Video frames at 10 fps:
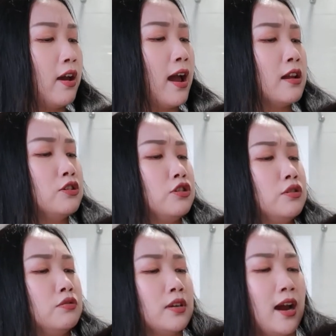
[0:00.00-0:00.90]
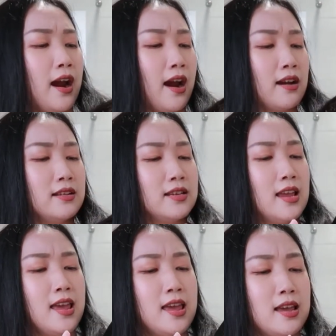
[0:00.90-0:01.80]
aren't you
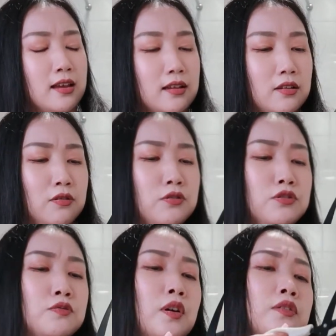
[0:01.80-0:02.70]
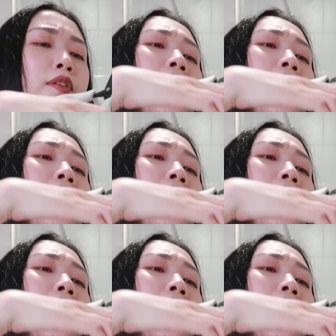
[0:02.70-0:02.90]
cutting? Don't you want to